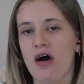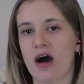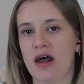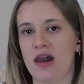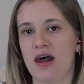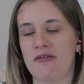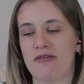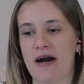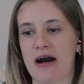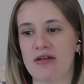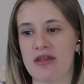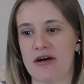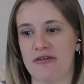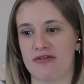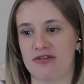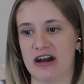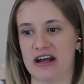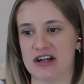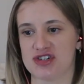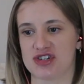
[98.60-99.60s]
I love how
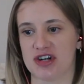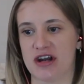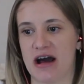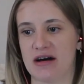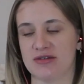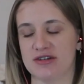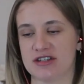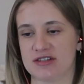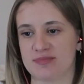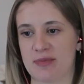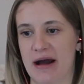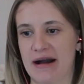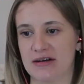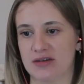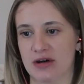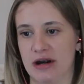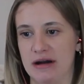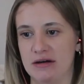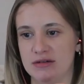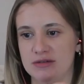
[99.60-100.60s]
they're fleshing out this
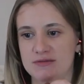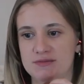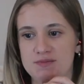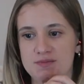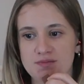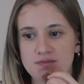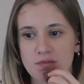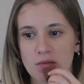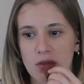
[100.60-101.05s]
background.